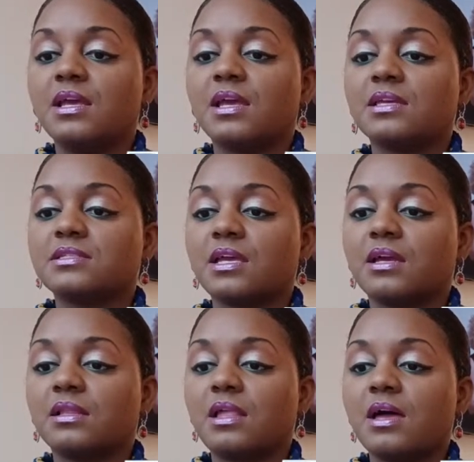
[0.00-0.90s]
and
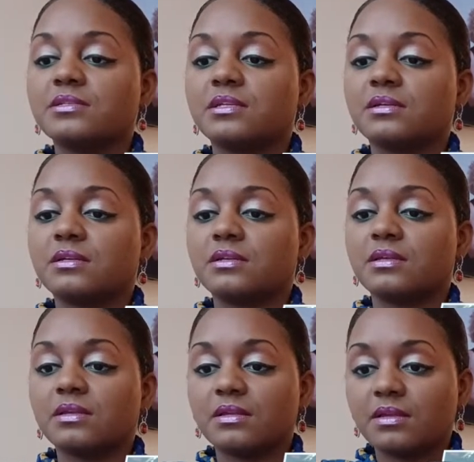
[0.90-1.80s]

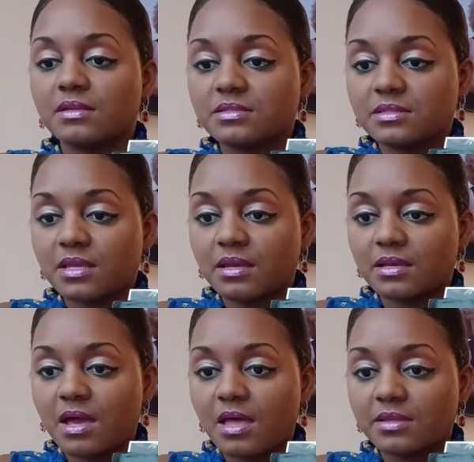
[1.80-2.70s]

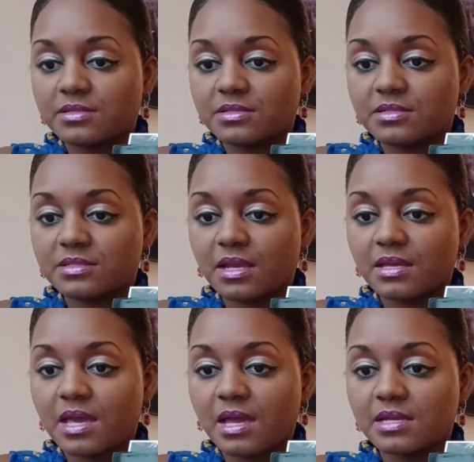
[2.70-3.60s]

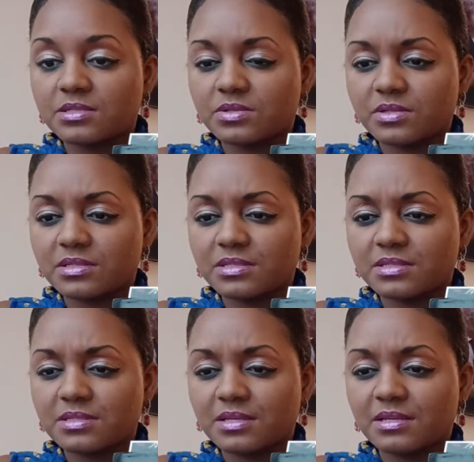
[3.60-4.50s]

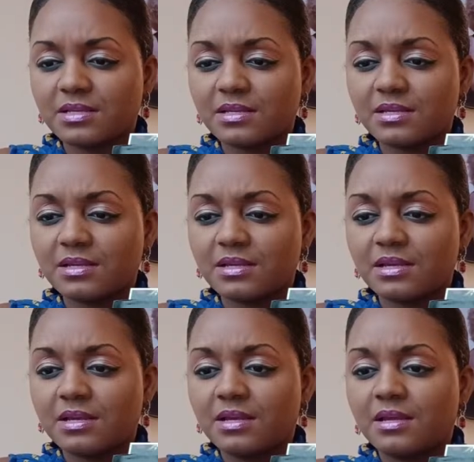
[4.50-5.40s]
psychiatrists.
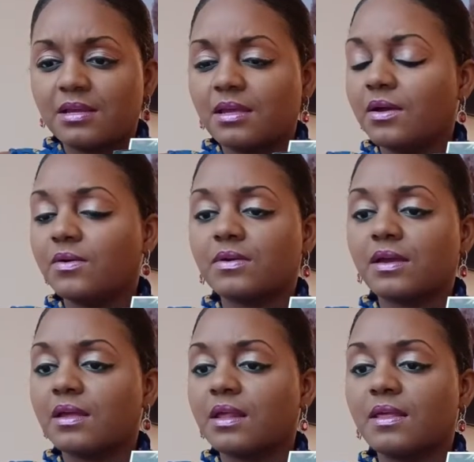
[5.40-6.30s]

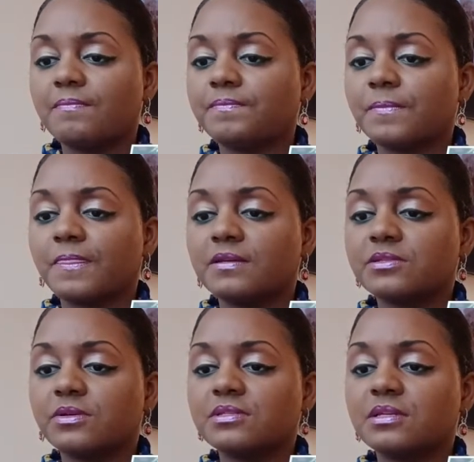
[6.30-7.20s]
Okay.
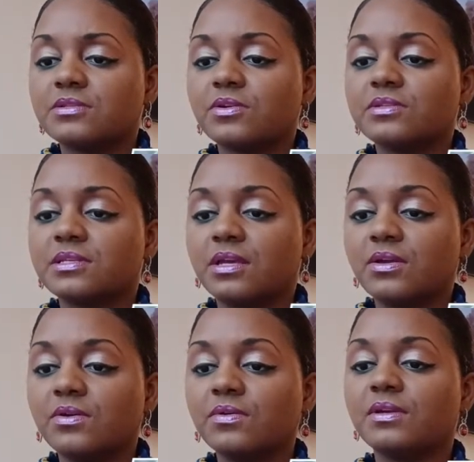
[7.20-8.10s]
So it says her
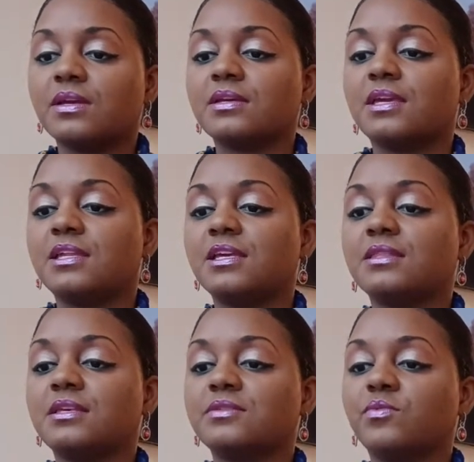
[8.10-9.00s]
skill in getting
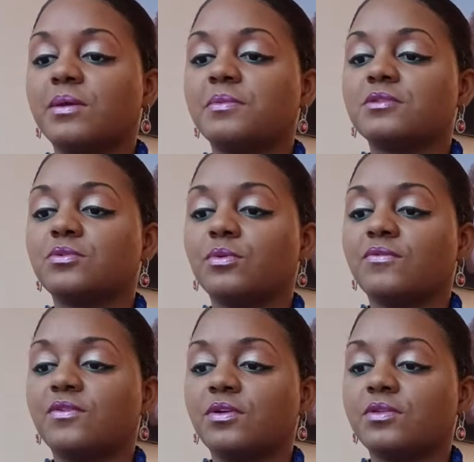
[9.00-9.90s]
these women to
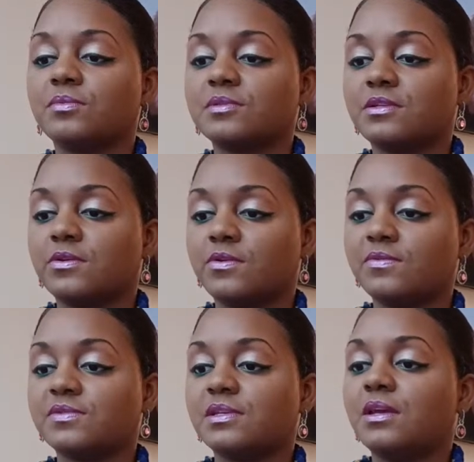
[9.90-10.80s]
reveal
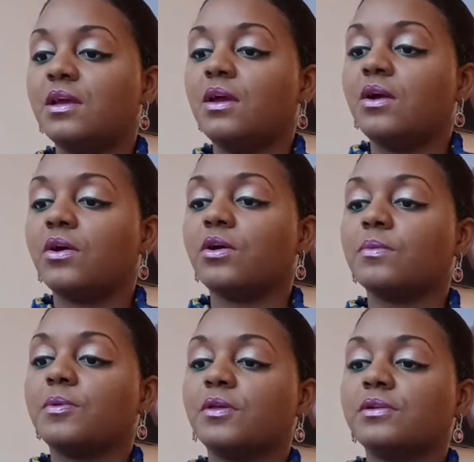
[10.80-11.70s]
themselves, her
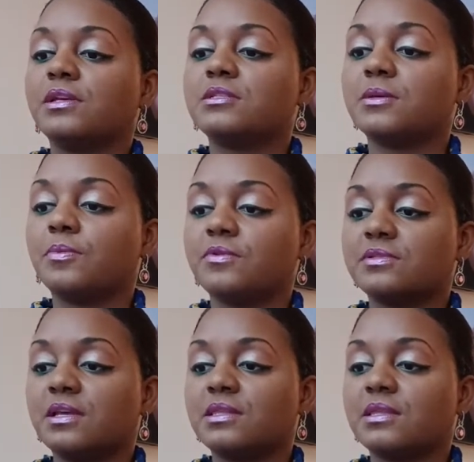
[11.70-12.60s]
ability to
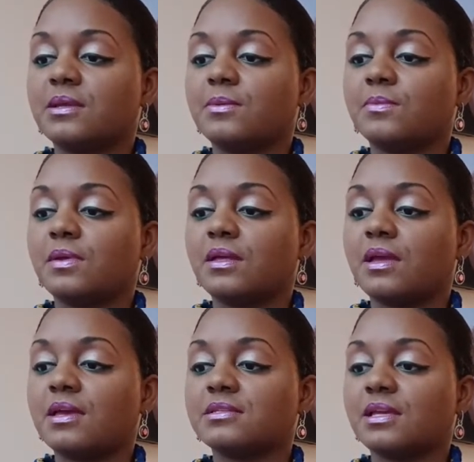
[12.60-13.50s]
present them
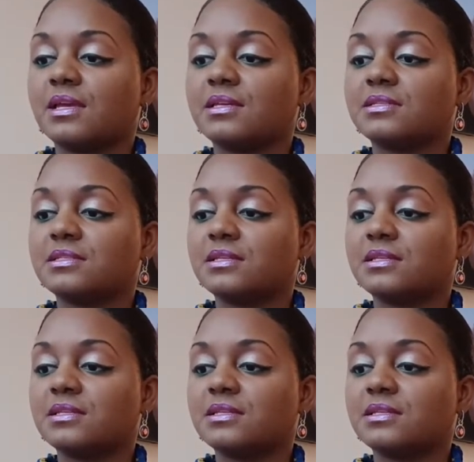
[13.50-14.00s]
as a